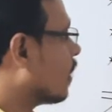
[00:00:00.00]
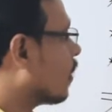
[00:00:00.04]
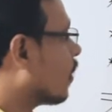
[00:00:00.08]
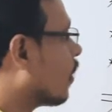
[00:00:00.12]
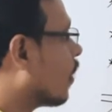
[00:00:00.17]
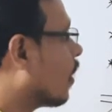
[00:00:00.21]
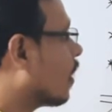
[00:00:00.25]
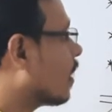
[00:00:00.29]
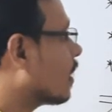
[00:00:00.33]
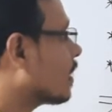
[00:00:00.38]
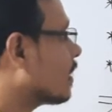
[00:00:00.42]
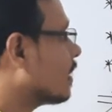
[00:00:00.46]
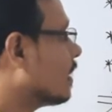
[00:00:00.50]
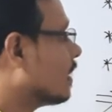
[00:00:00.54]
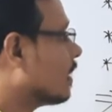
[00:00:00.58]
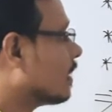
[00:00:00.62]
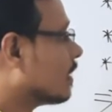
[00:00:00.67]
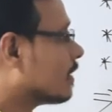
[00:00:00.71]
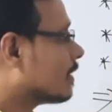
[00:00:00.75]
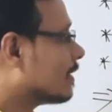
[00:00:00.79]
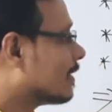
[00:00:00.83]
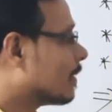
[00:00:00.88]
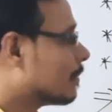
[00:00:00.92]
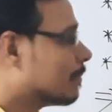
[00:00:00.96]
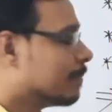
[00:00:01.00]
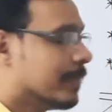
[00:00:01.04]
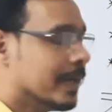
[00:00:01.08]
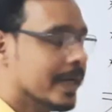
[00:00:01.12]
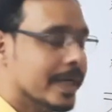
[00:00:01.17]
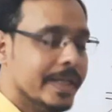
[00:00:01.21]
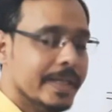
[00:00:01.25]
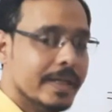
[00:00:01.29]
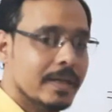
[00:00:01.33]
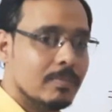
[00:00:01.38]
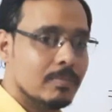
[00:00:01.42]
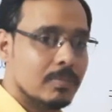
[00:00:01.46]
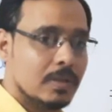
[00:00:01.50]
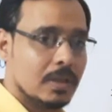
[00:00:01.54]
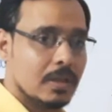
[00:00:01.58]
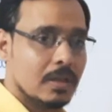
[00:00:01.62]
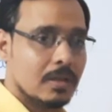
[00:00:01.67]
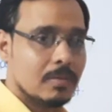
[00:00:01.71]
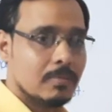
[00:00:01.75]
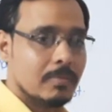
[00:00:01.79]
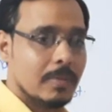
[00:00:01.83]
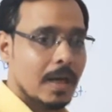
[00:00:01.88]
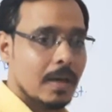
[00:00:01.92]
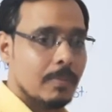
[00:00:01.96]
or the medium
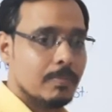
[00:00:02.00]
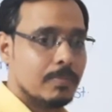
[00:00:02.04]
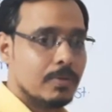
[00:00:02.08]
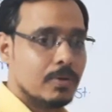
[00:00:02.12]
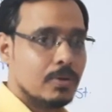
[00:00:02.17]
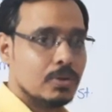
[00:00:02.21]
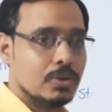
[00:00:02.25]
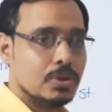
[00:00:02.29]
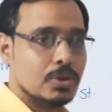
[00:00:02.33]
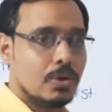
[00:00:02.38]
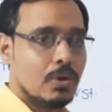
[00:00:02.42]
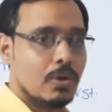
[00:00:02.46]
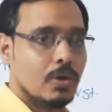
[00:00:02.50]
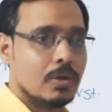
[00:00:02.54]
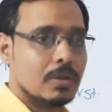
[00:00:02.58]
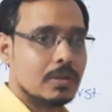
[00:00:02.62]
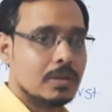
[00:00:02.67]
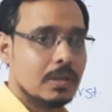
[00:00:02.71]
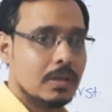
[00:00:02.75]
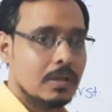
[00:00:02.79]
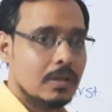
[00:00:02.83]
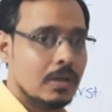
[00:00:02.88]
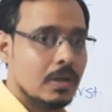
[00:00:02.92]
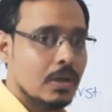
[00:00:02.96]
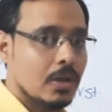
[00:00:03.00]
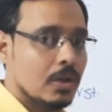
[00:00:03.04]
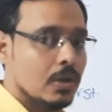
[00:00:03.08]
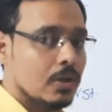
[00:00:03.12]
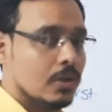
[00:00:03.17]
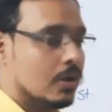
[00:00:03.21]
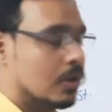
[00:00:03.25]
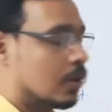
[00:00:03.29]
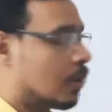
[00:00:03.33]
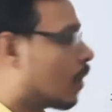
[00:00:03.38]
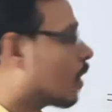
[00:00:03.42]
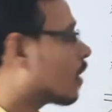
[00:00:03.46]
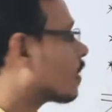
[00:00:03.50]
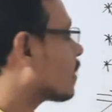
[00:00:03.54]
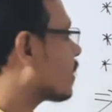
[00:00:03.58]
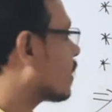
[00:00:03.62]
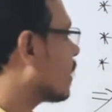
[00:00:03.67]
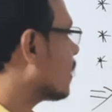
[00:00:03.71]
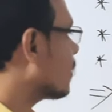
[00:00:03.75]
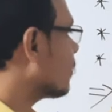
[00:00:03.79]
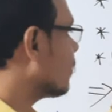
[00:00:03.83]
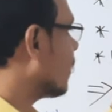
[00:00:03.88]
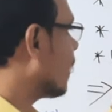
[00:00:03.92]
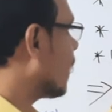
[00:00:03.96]
term approach or the long
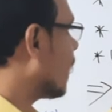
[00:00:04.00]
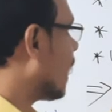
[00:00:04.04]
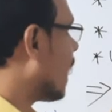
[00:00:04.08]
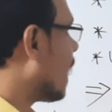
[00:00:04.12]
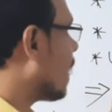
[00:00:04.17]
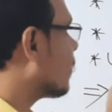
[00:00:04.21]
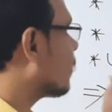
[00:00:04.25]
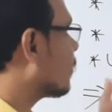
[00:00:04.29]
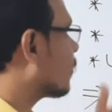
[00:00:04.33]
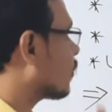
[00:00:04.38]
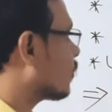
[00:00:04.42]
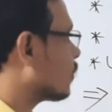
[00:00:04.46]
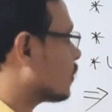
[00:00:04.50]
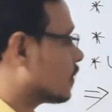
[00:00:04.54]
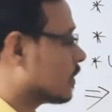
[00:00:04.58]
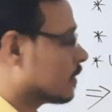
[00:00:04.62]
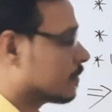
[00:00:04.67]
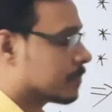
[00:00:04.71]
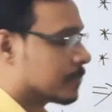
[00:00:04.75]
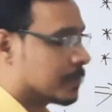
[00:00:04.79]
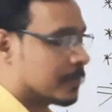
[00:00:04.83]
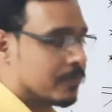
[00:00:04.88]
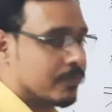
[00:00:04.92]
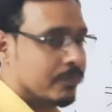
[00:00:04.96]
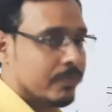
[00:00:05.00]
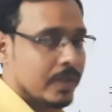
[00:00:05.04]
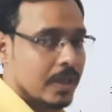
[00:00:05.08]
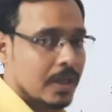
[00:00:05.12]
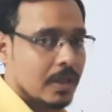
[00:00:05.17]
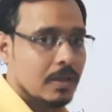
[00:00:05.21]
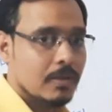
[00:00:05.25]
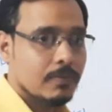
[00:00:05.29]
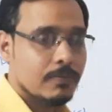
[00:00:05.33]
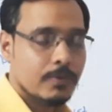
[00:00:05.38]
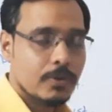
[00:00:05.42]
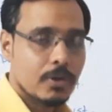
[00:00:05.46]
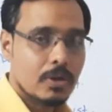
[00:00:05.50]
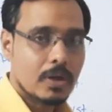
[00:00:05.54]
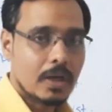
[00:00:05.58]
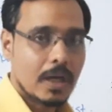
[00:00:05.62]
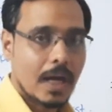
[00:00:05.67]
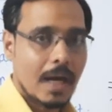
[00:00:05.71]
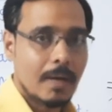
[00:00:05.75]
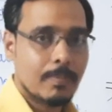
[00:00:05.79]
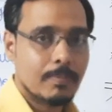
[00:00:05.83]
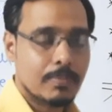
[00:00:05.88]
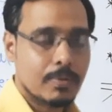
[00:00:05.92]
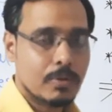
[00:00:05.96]
term approach. If your
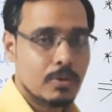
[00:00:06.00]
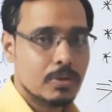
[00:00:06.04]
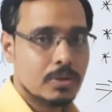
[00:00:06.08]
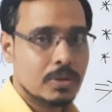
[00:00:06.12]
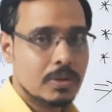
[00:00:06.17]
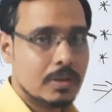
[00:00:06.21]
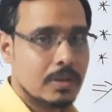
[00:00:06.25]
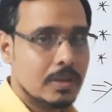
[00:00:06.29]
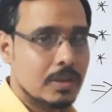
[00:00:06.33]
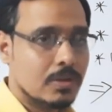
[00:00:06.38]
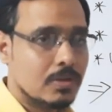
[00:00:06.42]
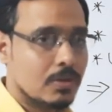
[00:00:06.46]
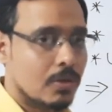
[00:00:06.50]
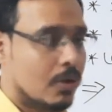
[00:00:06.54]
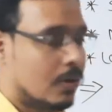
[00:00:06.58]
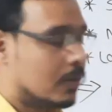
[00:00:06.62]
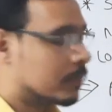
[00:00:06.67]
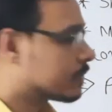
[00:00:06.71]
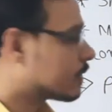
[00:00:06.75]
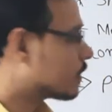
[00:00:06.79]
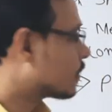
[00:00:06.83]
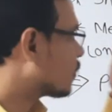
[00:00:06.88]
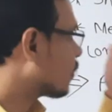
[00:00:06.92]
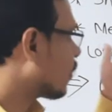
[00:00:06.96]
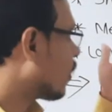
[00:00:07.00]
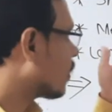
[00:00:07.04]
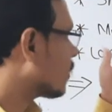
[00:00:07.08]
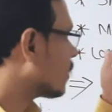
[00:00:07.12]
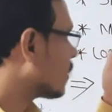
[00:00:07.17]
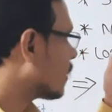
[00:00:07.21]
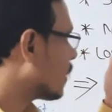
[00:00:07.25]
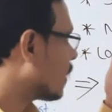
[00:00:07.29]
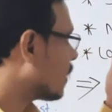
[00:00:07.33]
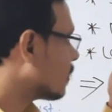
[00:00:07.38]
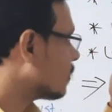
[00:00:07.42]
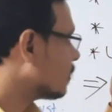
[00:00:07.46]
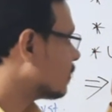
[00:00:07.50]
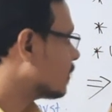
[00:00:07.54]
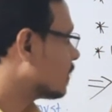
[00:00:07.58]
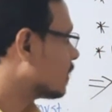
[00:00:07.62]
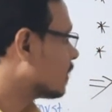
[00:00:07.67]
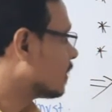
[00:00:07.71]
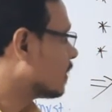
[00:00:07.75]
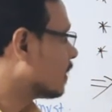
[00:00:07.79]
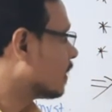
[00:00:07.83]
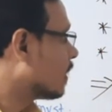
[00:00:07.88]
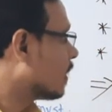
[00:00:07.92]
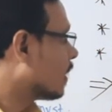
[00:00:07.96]
approach is of short term
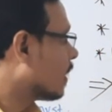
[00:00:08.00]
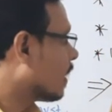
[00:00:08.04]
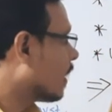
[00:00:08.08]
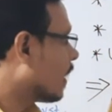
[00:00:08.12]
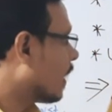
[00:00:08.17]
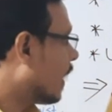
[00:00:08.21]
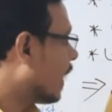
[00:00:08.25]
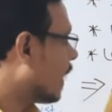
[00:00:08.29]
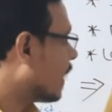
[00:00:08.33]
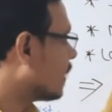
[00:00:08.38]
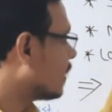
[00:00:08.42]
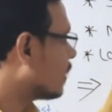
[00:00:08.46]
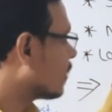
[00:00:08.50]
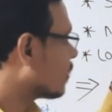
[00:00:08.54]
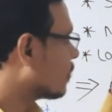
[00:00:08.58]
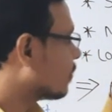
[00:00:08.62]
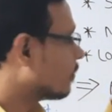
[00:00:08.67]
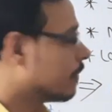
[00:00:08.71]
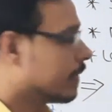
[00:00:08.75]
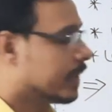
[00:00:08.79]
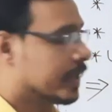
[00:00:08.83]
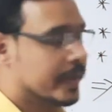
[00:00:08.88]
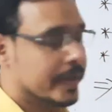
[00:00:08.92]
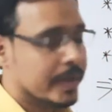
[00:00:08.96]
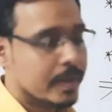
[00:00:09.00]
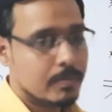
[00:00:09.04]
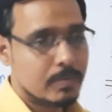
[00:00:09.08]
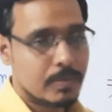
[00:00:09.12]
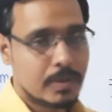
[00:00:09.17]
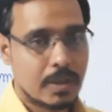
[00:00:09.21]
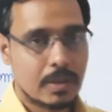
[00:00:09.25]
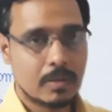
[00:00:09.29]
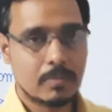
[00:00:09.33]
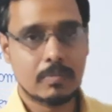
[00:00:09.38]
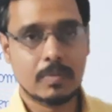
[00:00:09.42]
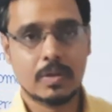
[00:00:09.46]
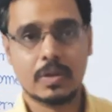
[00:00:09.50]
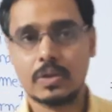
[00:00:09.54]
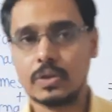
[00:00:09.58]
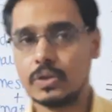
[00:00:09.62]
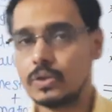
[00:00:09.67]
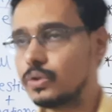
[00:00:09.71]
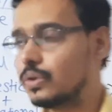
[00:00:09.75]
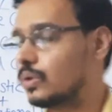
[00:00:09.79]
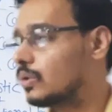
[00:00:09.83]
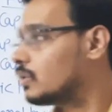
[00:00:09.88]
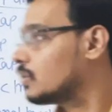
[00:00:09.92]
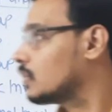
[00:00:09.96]
and medium term,
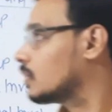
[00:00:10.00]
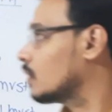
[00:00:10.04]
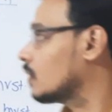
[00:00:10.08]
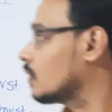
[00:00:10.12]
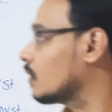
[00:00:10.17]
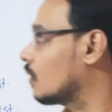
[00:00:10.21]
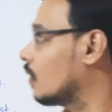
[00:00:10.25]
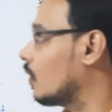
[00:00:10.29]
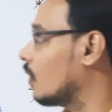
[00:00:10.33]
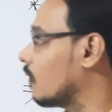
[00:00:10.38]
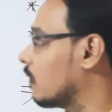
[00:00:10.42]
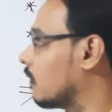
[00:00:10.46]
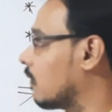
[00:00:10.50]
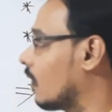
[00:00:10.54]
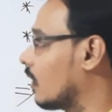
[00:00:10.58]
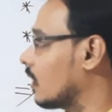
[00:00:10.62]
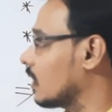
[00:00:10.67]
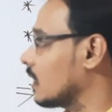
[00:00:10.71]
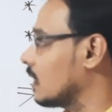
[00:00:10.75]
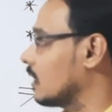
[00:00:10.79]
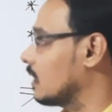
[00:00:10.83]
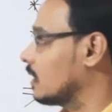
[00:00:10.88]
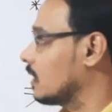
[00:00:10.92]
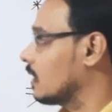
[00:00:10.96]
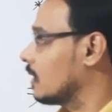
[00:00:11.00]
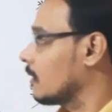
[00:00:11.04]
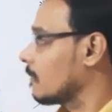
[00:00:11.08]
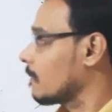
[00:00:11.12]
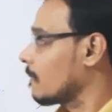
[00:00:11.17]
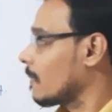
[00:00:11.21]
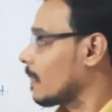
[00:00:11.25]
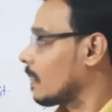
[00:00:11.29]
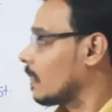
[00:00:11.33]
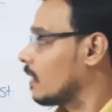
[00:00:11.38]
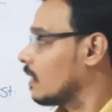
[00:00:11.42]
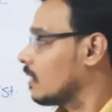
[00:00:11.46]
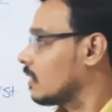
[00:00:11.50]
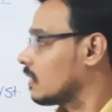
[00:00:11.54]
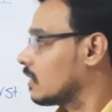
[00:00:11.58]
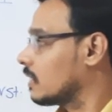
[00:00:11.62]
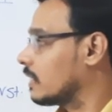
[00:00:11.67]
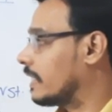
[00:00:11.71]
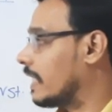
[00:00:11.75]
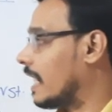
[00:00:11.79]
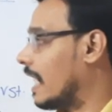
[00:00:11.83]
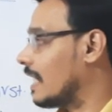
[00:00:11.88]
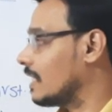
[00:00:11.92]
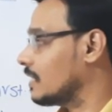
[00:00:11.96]
you should go
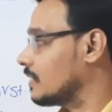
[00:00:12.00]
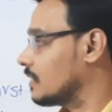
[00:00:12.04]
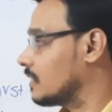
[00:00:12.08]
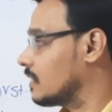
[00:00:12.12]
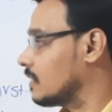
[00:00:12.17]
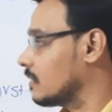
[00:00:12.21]
for cash